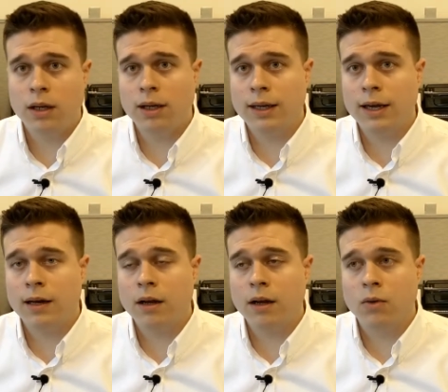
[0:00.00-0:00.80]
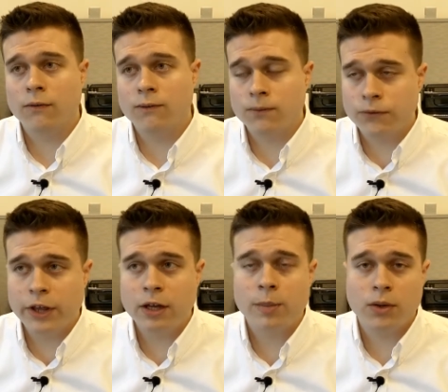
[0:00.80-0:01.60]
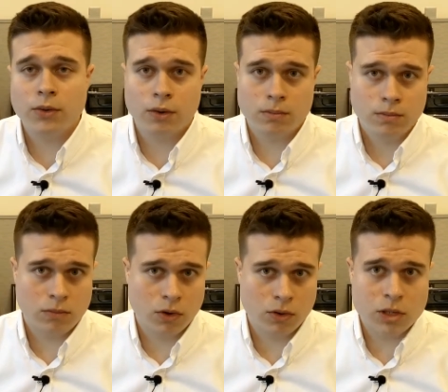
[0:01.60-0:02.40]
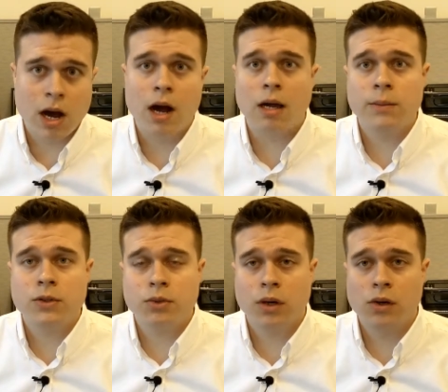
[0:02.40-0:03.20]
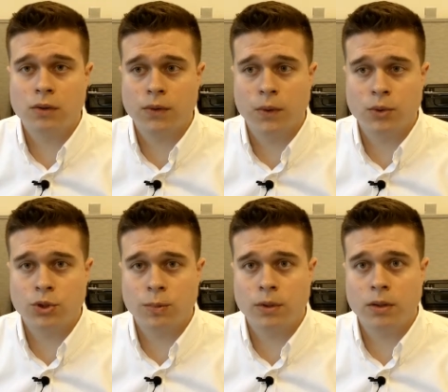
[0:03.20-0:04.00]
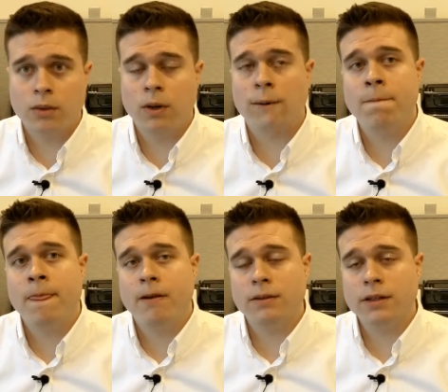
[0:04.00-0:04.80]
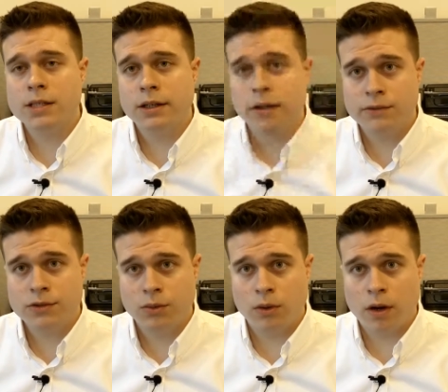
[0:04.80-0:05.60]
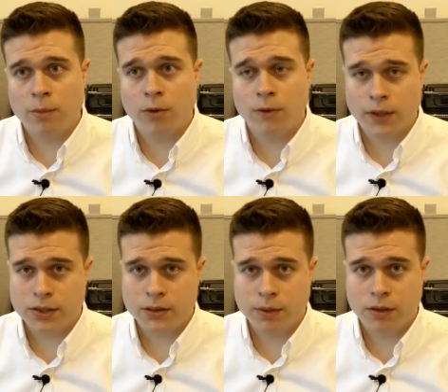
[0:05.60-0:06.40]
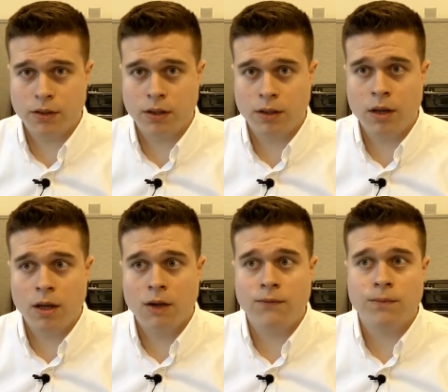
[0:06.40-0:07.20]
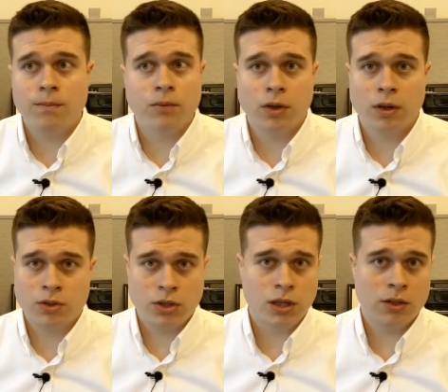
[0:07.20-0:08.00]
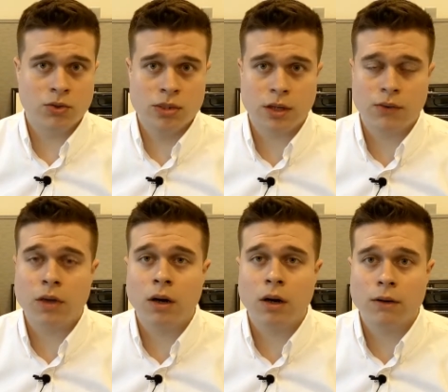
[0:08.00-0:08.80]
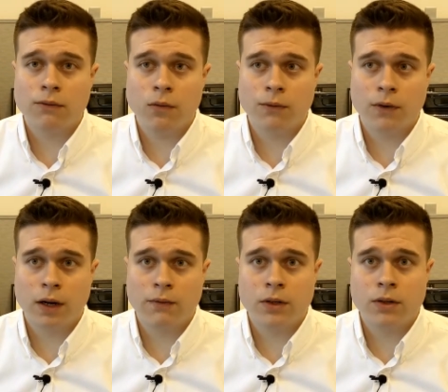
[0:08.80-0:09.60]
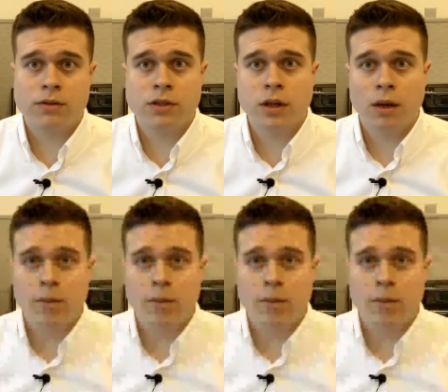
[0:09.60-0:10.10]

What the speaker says: And again, think about the time and duration of ownership, right? Leasing gives you a lot more flexibility if you're going to change or sell the car in 4 or 5 years.